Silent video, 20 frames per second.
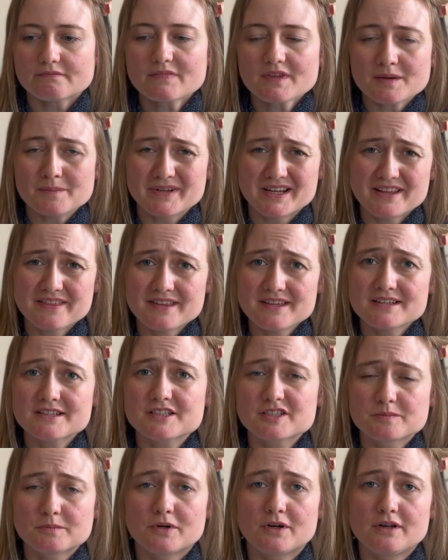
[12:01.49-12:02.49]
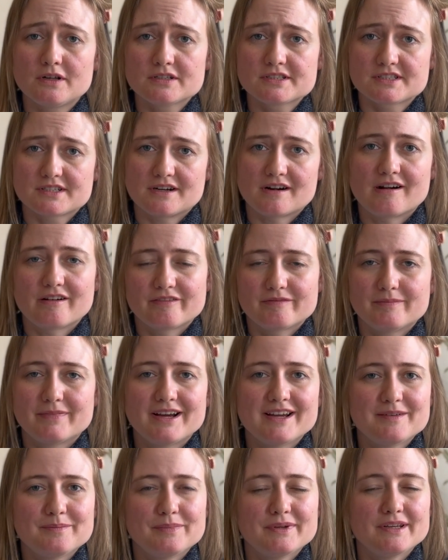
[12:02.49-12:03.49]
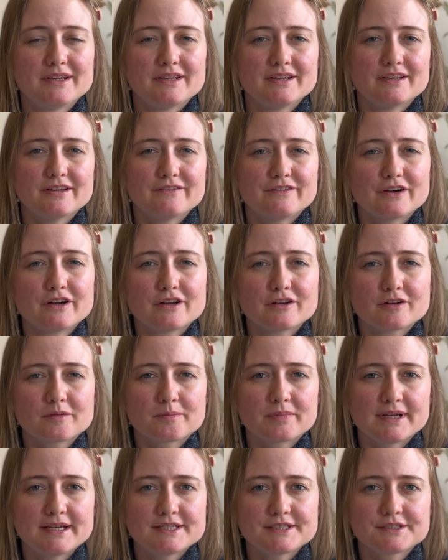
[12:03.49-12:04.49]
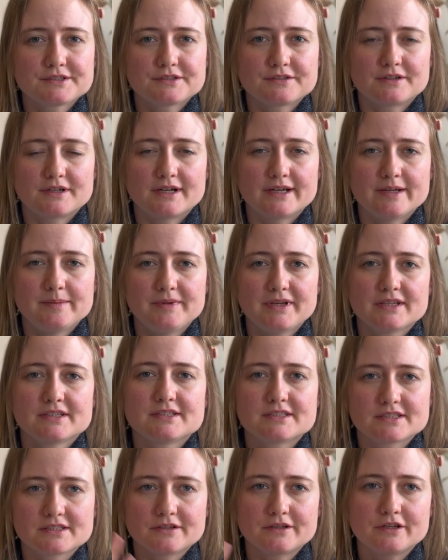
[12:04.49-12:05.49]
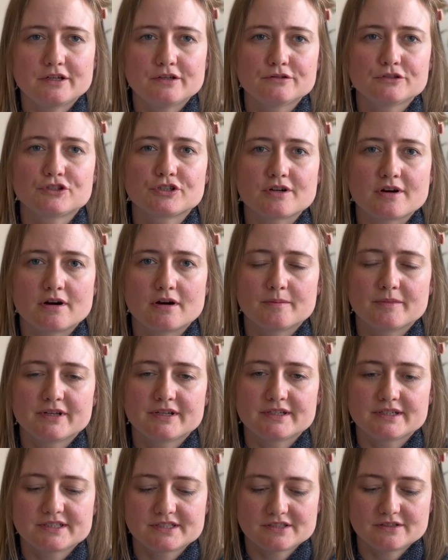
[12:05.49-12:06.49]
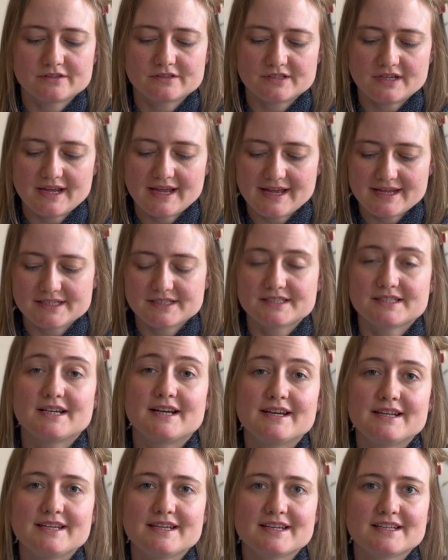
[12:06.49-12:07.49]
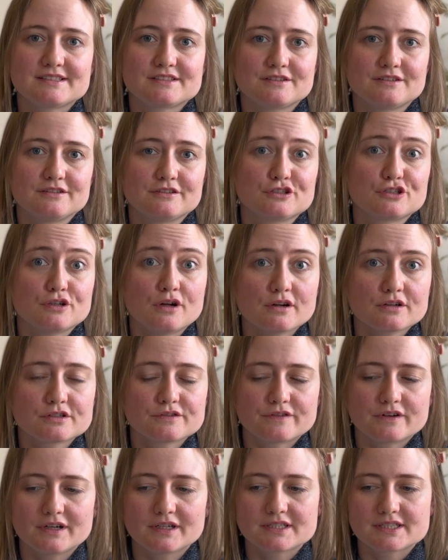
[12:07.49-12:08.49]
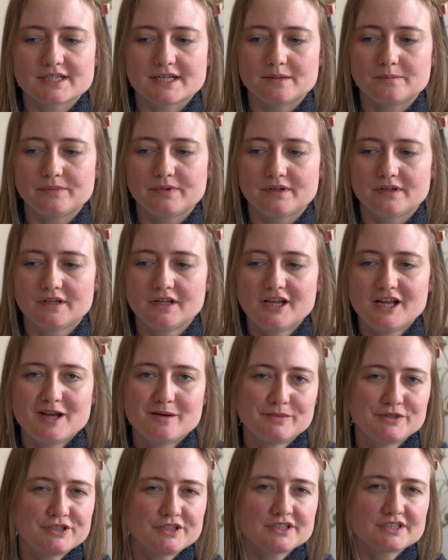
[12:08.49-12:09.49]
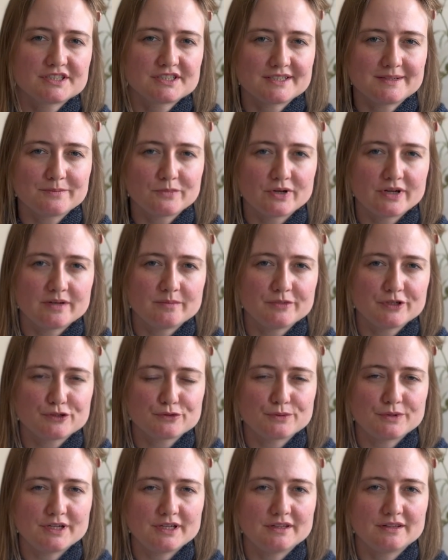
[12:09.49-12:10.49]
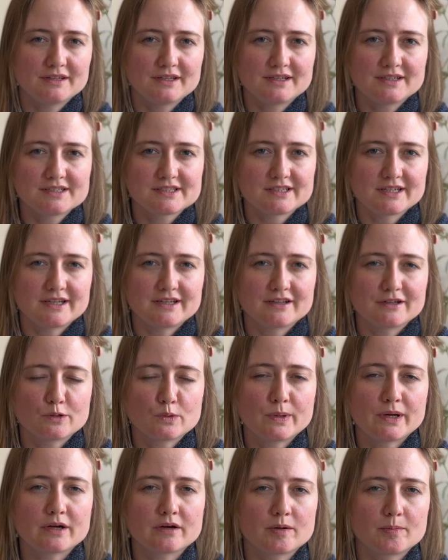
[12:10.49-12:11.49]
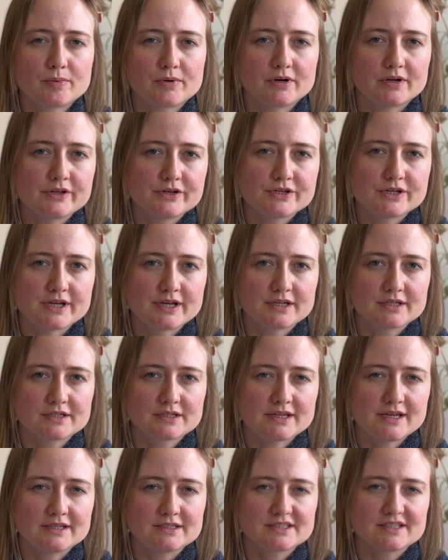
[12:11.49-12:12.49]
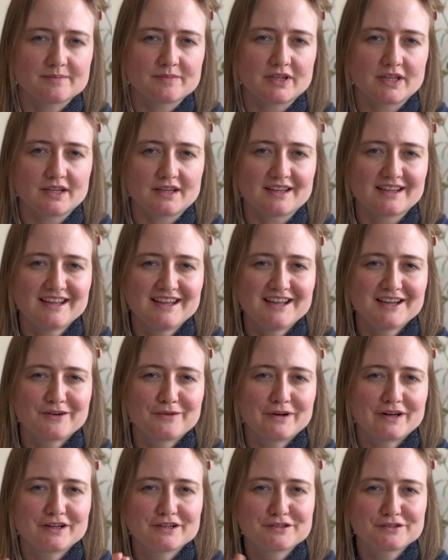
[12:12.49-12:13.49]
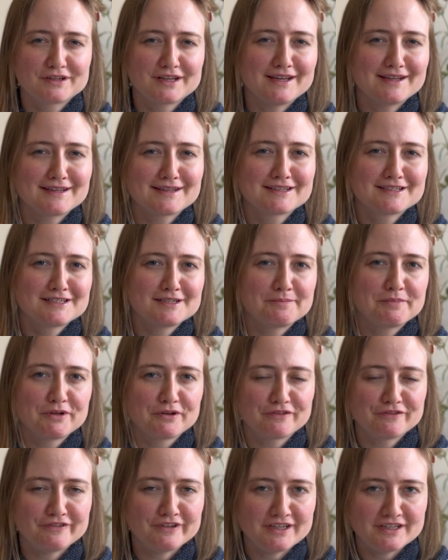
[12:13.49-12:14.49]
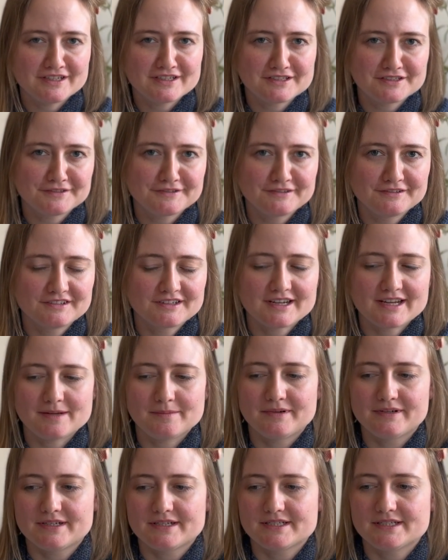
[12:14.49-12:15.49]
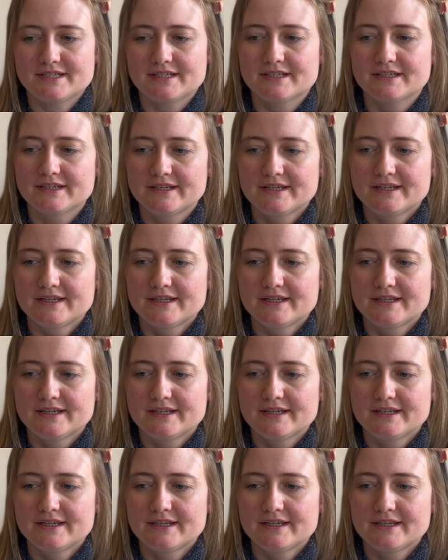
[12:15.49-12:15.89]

but I think a small scarf might be a very good place to try because it's not a huge garment, it's not as tiny as on socks, for example, but just somewhere in between that is like a quicker project and something quicker to like dip your feet into cable knitting.